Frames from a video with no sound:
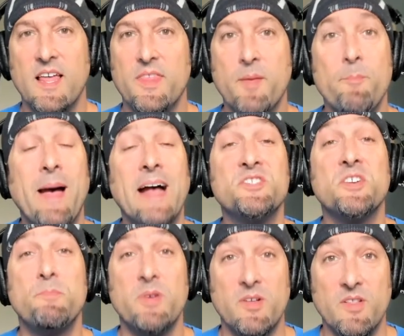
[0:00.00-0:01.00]
the
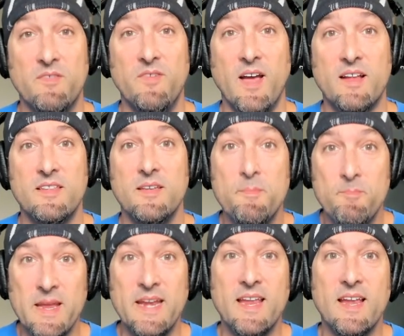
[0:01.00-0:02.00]
magic pill effect,
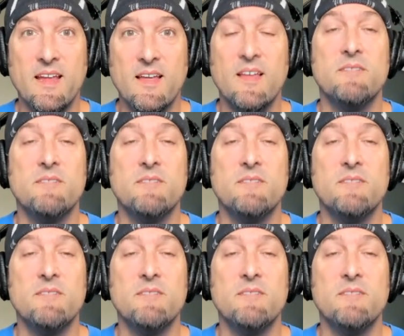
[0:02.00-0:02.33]
meaning